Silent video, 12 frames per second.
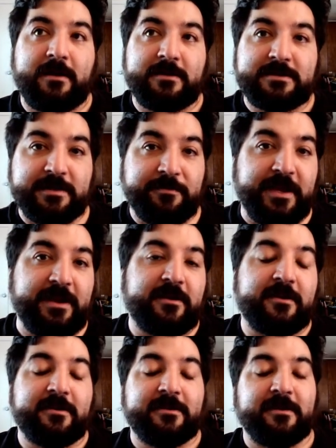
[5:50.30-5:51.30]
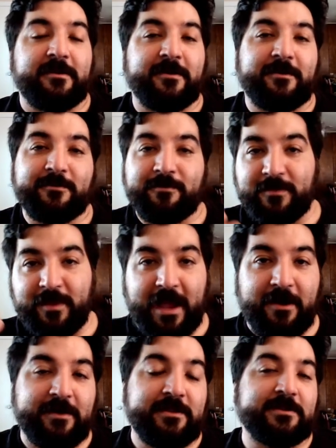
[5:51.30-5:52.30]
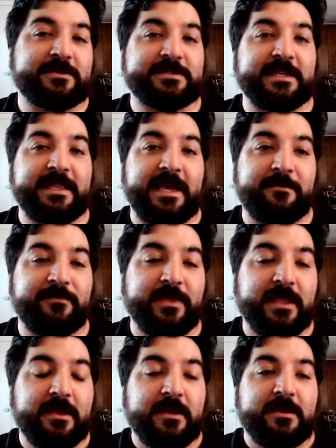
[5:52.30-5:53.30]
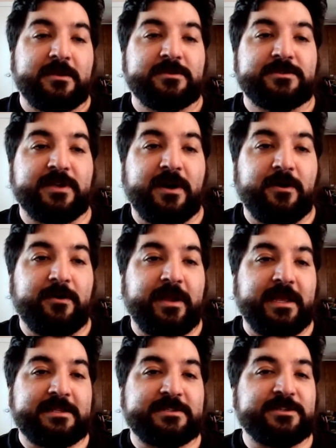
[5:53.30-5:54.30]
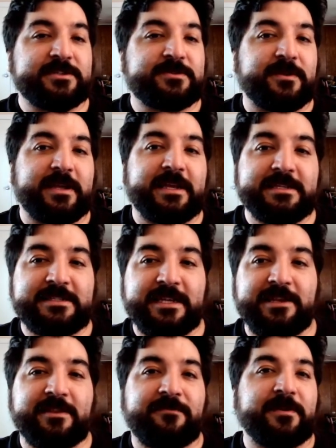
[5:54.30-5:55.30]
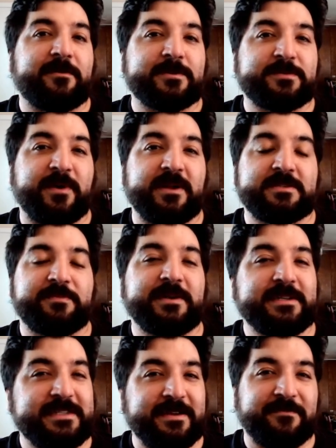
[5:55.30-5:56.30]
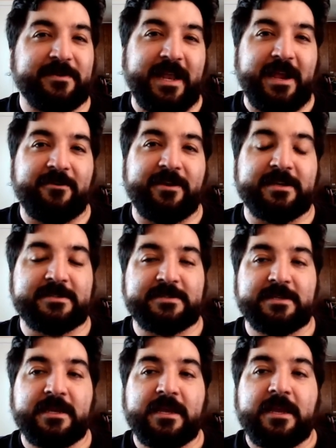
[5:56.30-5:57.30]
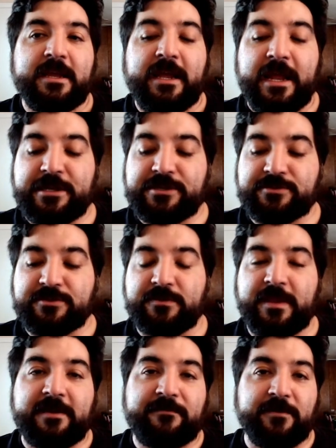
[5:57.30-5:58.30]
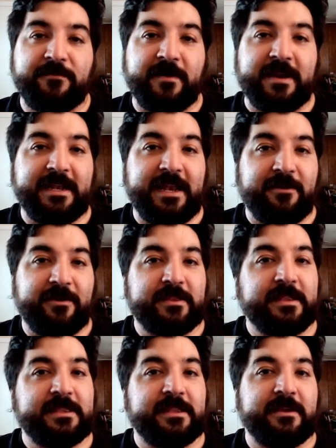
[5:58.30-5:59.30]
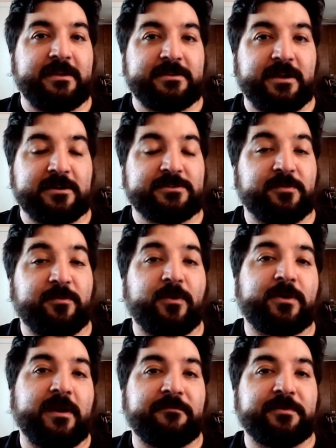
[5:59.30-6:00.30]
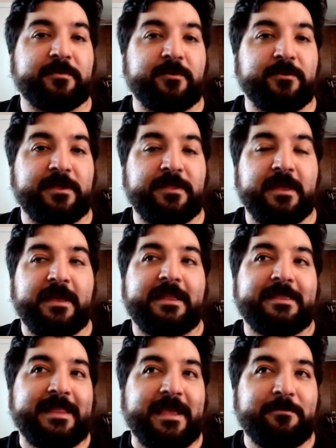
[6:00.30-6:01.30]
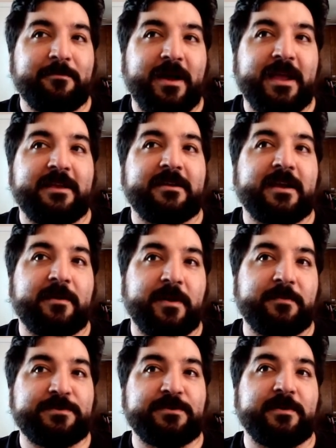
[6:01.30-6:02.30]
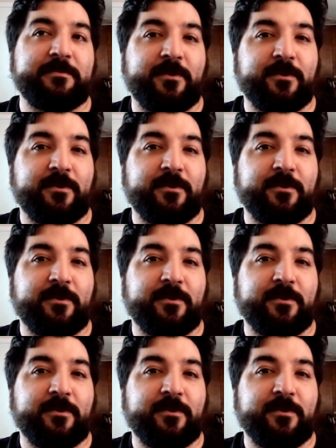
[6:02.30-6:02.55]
demeanor or how it looks to them. So it's just going to continue the fear response, but in different areas. It's true that if you find an area that the dogs are more comfortable with, they might come up to it more